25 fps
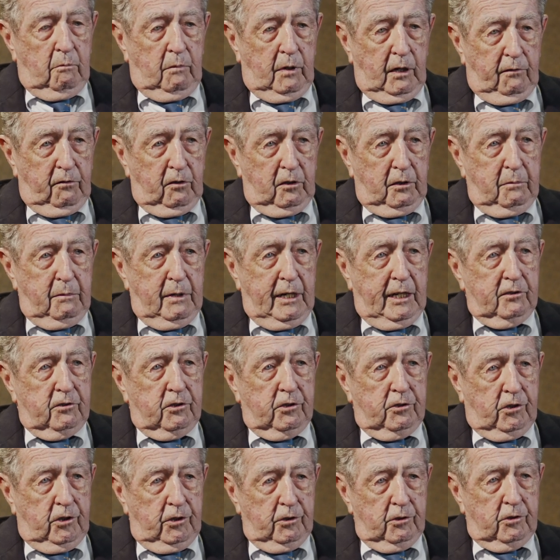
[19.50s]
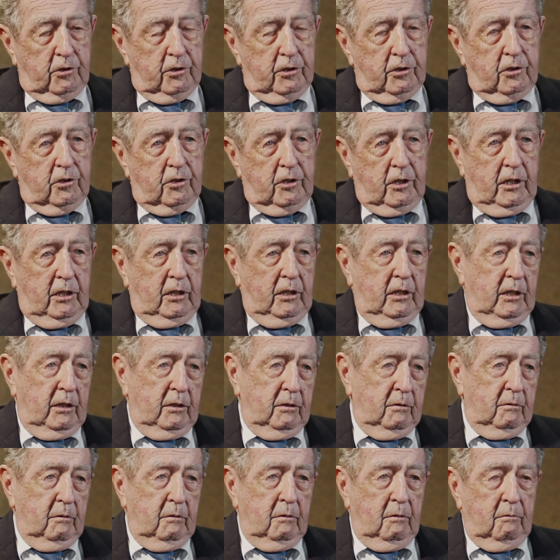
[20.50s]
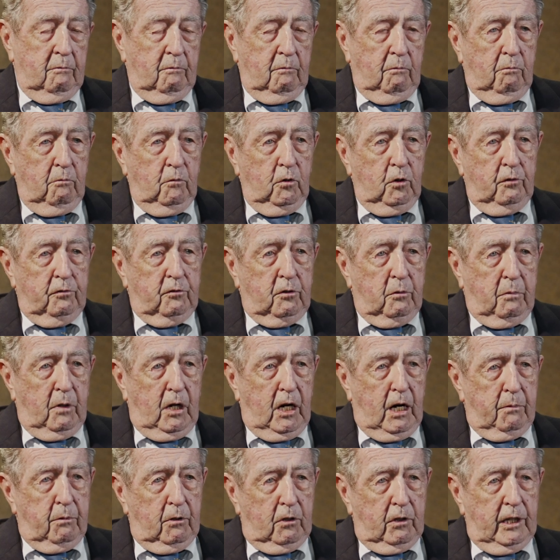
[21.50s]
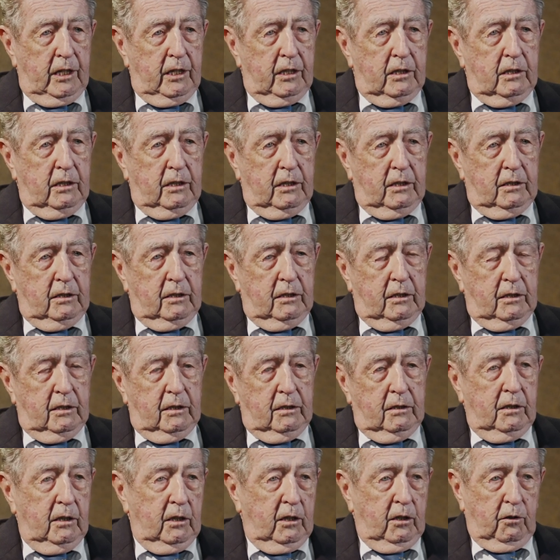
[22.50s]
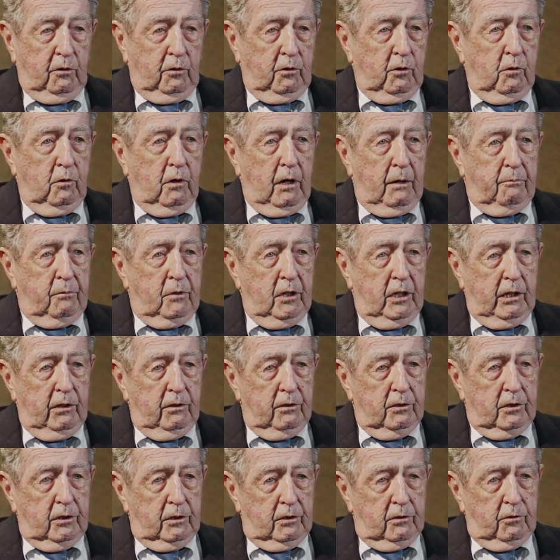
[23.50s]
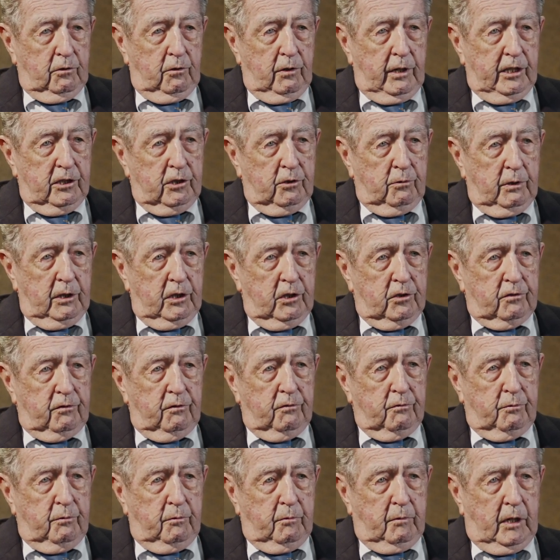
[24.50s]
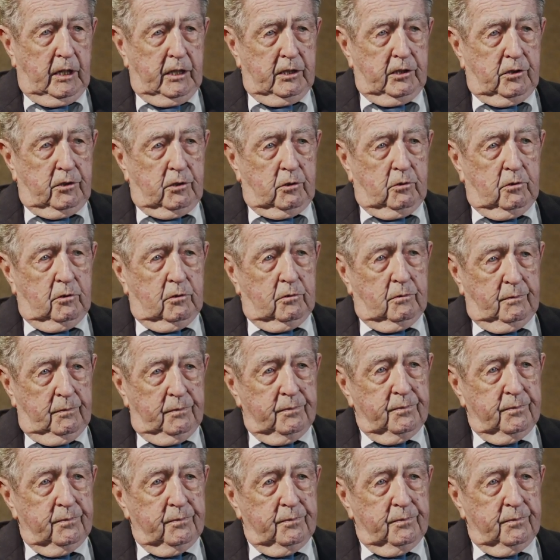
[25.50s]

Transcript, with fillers: Beverly, Massachusetts, and then moved to Marblehead and uh, grew up there until graduation from high school.